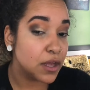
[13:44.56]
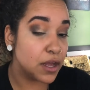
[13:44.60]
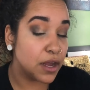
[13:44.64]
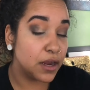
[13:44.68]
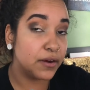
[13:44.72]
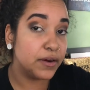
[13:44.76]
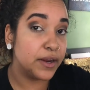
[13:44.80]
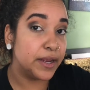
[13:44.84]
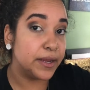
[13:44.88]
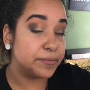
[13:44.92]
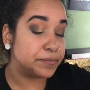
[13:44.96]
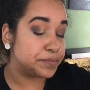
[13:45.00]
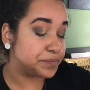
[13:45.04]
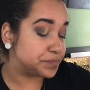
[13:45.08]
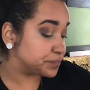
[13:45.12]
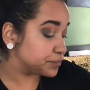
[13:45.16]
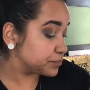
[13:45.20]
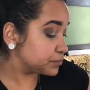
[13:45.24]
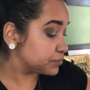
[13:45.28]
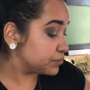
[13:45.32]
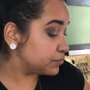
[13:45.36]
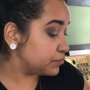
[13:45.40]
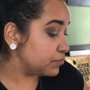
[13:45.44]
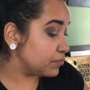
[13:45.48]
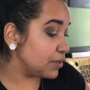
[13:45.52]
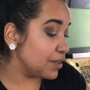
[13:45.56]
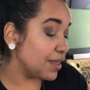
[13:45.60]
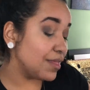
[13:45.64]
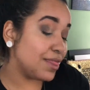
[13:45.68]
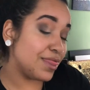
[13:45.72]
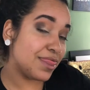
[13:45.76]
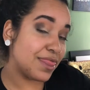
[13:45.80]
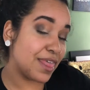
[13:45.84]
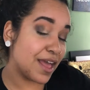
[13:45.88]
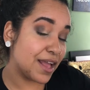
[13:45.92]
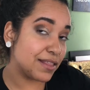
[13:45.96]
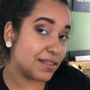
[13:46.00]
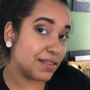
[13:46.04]
All right,
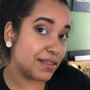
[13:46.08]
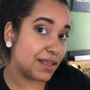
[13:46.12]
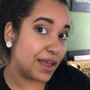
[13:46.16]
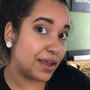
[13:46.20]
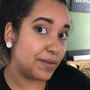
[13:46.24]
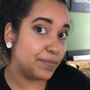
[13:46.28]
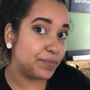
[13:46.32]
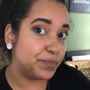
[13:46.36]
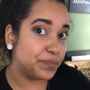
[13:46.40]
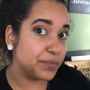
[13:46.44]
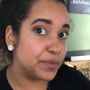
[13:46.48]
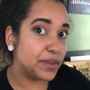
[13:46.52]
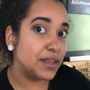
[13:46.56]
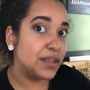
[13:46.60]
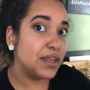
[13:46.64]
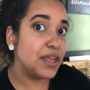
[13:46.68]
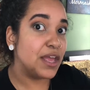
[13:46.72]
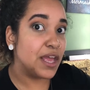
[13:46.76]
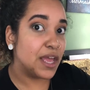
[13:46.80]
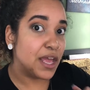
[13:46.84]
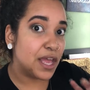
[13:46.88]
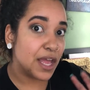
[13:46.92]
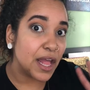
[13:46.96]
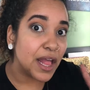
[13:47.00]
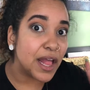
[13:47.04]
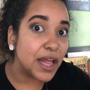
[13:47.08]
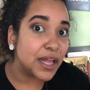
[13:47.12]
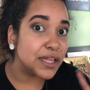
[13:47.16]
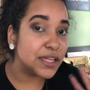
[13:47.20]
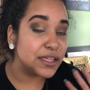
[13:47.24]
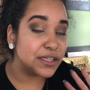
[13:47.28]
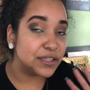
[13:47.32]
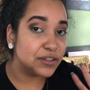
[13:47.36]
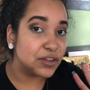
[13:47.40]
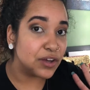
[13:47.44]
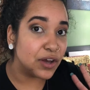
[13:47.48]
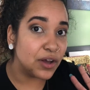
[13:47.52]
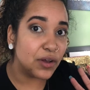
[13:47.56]
that's that.
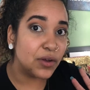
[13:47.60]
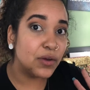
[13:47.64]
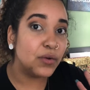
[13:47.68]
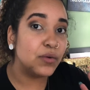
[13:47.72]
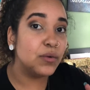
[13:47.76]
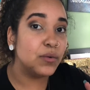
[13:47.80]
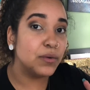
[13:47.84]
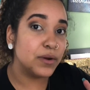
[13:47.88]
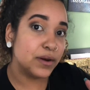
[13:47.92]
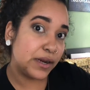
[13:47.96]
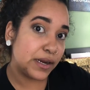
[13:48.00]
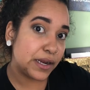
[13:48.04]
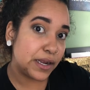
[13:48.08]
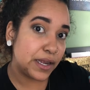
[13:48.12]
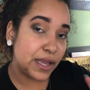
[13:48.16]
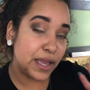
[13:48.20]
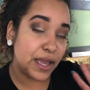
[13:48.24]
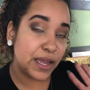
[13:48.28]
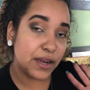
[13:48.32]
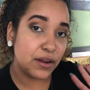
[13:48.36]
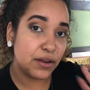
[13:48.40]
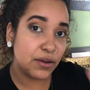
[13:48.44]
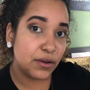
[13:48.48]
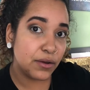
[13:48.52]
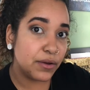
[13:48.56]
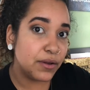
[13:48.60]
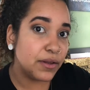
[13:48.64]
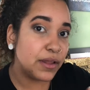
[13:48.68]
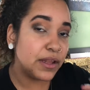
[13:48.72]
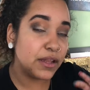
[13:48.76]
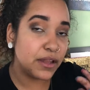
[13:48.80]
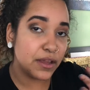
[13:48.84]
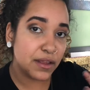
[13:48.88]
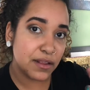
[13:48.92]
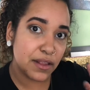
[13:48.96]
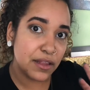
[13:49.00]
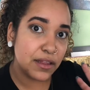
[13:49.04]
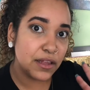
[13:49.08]
Don't worry, I know it
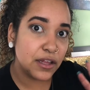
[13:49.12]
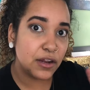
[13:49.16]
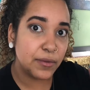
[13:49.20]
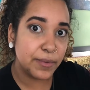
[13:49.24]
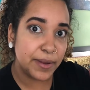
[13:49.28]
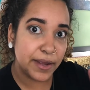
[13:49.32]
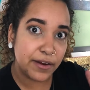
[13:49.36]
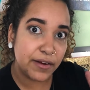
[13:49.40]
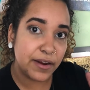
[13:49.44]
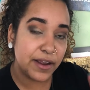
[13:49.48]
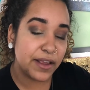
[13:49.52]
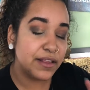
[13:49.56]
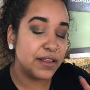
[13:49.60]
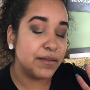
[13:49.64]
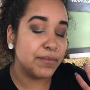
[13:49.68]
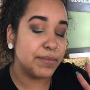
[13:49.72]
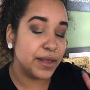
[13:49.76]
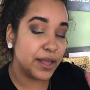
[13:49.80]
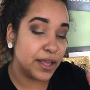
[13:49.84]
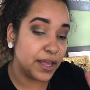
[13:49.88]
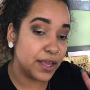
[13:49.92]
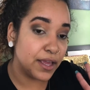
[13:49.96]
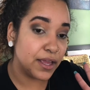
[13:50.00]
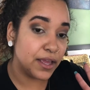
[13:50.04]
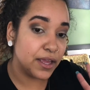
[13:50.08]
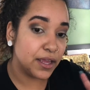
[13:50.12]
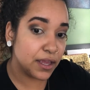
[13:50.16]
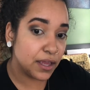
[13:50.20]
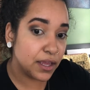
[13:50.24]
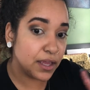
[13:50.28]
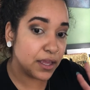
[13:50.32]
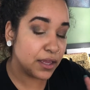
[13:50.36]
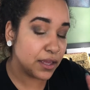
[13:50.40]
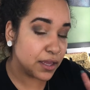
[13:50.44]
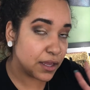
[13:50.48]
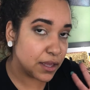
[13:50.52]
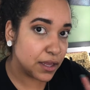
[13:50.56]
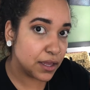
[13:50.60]
looks a little bit crazy, but
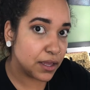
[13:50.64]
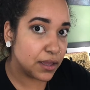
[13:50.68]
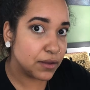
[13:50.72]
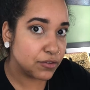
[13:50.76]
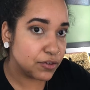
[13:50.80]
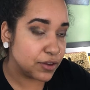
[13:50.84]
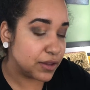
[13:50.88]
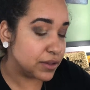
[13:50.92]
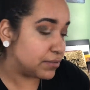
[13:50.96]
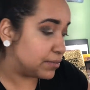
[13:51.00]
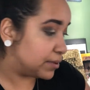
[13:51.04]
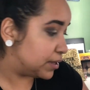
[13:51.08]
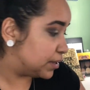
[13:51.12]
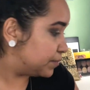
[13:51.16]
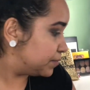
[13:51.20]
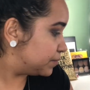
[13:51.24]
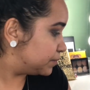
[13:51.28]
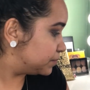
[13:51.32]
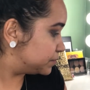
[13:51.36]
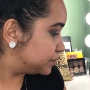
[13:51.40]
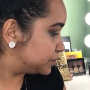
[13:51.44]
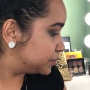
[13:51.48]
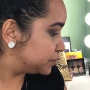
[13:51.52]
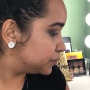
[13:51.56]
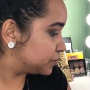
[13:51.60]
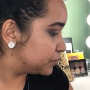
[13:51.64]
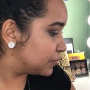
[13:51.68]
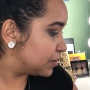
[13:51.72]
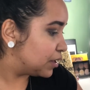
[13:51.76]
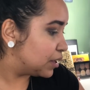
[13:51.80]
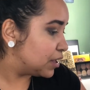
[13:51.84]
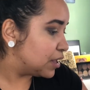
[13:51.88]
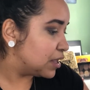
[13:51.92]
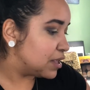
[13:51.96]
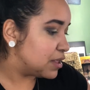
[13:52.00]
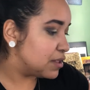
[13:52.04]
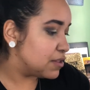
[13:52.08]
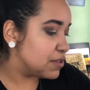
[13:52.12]
trust me.
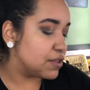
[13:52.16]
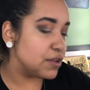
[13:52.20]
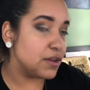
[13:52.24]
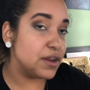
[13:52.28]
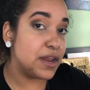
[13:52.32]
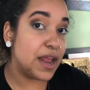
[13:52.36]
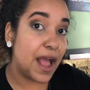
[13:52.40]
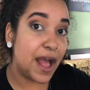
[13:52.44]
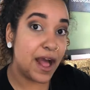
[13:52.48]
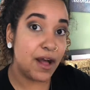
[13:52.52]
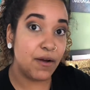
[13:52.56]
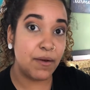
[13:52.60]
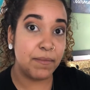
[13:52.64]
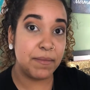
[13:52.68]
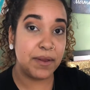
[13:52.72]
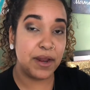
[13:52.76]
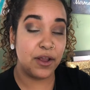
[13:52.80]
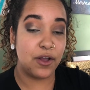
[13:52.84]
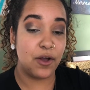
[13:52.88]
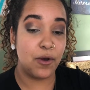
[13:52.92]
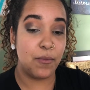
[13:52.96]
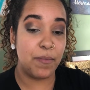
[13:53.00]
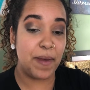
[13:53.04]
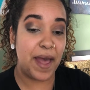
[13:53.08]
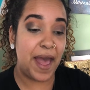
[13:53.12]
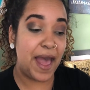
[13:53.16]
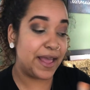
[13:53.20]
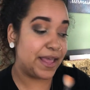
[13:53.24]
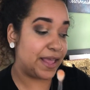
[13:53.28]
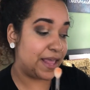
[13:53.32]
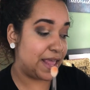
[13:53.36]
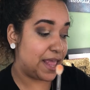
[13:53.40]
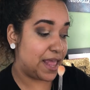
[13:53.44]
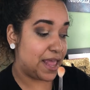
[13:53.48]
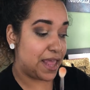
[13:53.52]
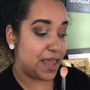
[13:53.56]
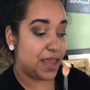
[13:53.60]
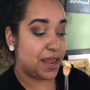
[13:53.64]
So now I'm gonna go back
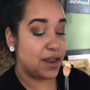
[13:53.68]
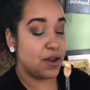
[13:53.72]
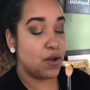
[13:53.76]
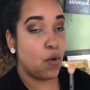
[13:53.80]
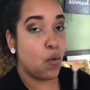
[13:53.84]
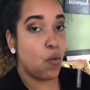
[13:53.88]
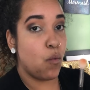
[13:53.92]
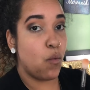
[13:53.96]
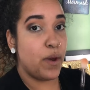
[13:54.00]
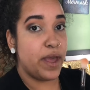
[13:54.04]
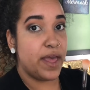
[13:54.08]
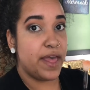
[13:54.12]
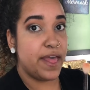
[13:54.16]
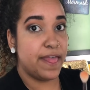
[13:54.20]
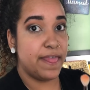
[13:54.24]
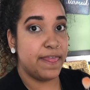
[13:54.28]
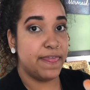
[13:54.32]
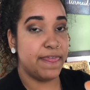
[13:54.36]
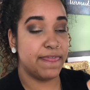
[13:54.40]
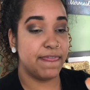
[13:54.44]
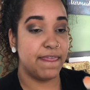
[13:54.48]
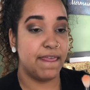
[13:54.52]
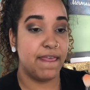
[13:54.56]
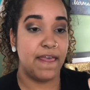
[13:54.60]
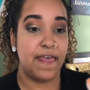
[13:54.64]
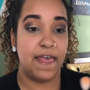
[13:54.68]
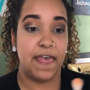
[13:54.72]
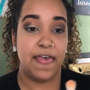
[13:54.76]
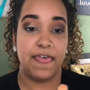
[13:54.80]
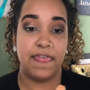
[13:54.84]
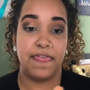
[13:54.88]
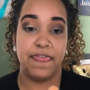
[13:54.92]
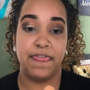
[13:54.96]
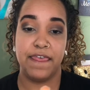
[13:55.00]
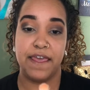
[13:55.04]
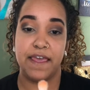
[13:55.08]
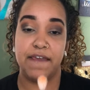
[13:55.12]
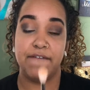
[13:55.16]
in with
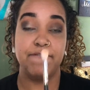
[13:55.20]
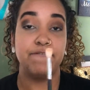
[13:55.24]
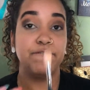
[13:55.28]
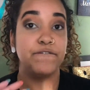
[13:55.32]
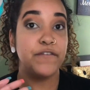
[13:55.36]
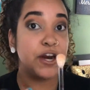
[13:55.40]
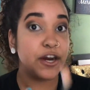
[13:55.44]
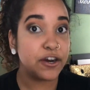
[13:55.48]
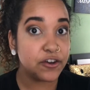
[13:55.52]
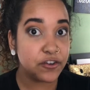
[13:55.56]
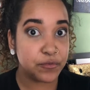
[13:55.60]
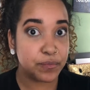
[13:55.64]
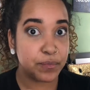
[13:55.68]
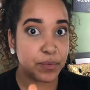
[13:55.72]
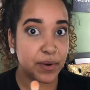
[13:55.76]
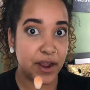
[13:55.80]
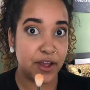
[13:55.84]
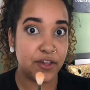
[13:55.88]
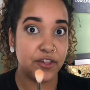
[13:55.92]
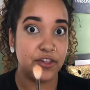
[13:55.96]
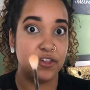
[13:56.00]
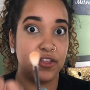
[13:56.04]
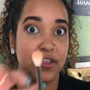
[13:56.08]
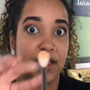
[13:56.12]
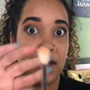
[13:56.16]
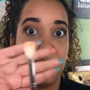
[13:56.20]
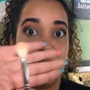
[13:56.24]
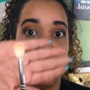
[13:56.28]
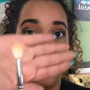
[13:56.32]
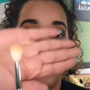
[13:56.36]
the first brush that